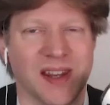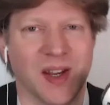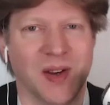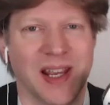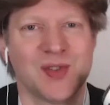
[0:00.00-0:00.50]

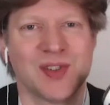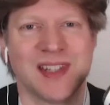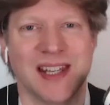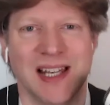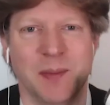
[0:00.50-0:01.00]
though,
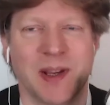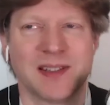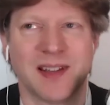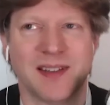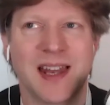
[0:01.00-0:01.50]
interestingly,
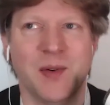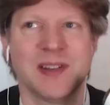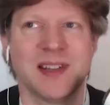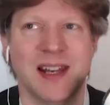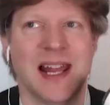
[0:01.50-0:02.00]
because I think
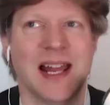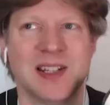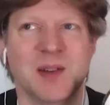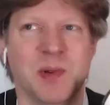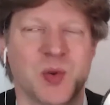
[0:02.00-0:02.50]
there is an
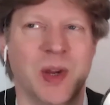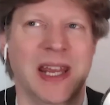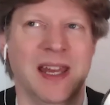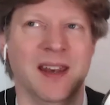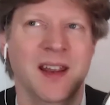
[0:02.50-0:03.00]
analogy
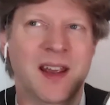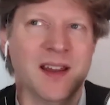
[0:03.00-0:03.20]
between